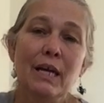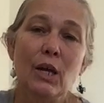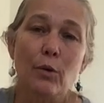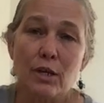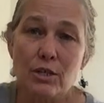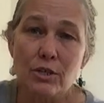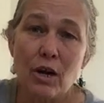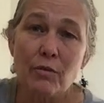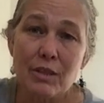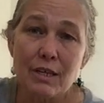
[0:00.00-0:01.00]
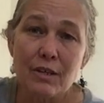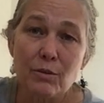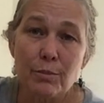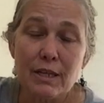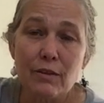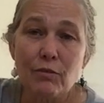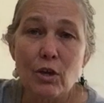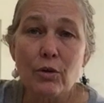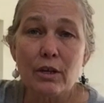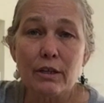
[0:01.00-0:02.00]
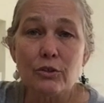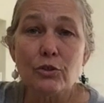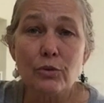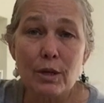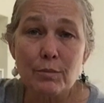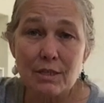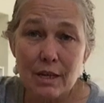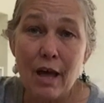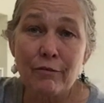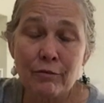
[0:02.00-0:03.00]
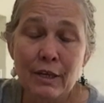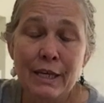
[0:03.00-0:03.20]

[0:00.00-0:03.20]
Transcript: And we're going to start with a little bit of yoga tune-up stuff.